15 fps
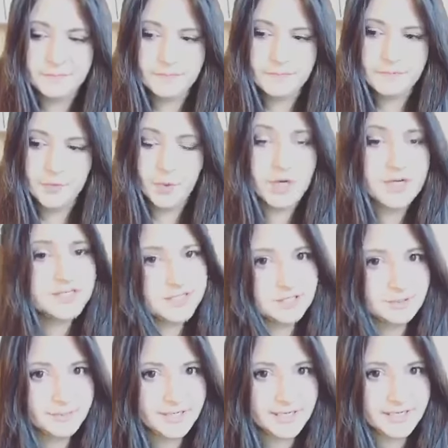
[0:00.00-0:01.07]
what
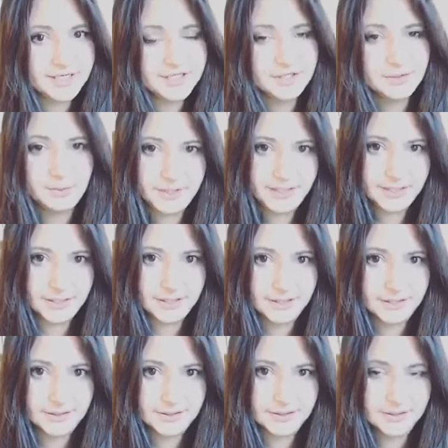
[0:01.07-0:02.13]
denomination we are.